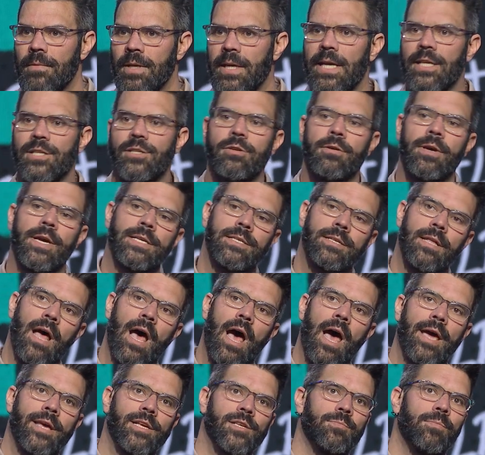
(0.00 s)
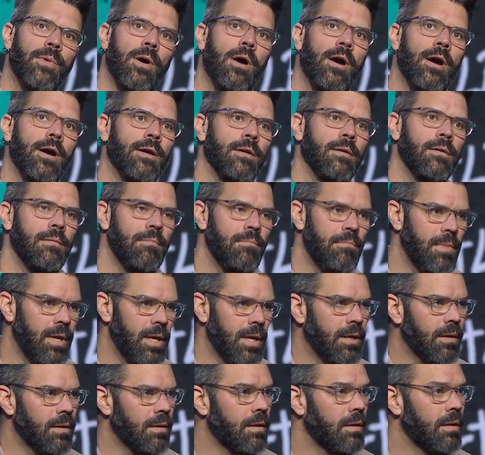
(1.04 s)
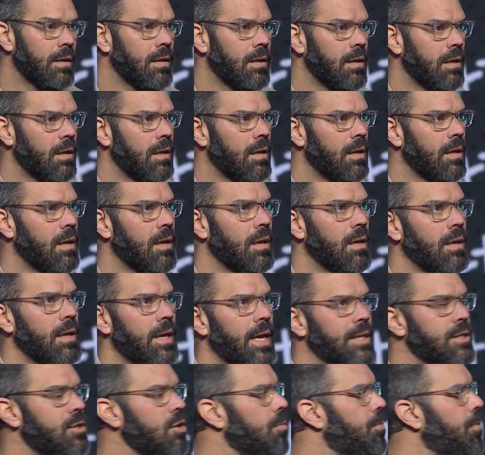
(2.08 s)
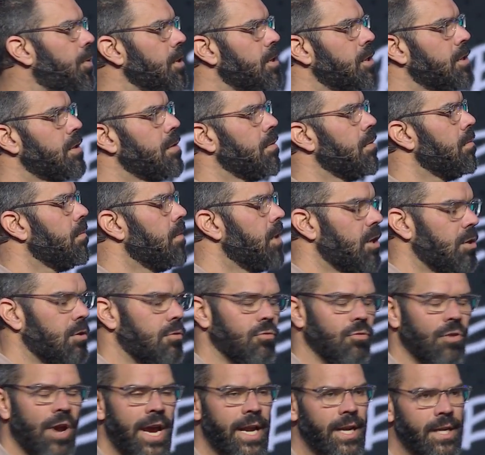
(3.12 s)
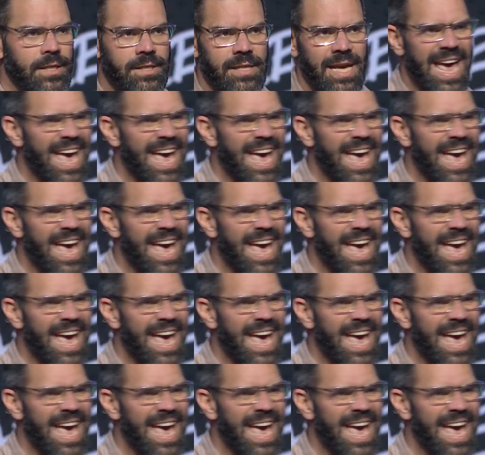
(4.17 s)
Guess who has the highest bar? Me. Guess who puts the, the greatest